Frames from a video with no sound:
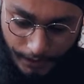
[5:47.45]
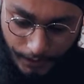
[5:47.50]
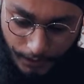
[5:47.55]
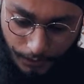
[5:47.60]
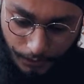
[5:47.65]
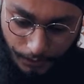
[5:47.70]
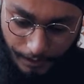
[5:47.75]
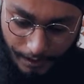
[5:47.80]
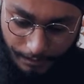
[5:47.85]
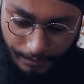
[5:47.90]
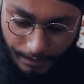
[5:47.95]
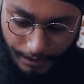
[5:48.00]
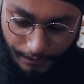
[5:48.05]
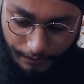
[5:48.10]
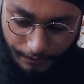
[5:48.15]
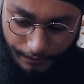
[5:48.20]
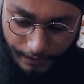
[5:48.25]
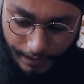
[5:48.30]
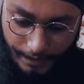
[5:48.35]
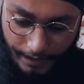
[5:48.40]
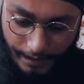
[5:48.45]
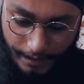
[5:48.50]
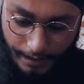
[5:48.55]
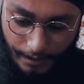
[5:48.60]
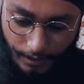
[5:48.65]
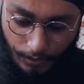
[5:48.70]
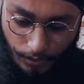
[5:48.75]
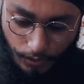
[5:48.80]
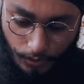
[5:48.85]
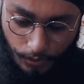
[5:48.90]
doing my
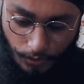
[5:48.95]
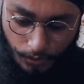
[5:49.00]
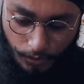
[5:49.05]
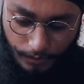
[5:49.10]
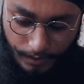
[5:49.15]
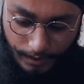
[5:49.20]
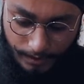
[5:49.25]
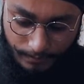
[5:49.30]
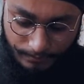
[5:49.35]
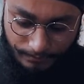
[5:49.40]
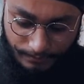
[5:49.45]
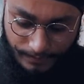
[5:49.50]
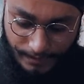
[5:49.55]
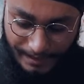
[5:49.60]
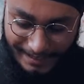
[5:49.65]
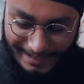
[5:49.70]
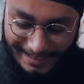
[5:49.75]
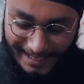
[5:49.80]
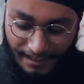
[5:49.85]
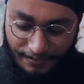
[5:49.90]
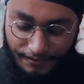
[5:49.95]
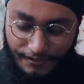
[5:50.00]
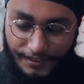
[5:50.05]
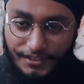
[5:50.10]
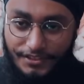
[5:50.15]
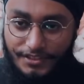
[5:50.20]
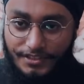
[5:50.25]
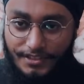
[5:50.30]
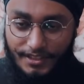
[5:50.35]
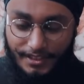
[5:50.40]
very own
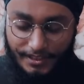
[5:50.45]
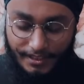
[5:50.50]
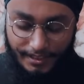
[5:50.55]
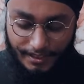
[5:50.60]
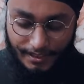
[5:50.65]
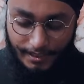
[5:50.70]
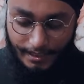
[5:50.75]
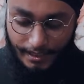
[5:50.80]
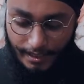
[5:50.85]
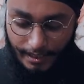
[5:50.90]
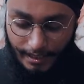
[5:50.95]
self-instructed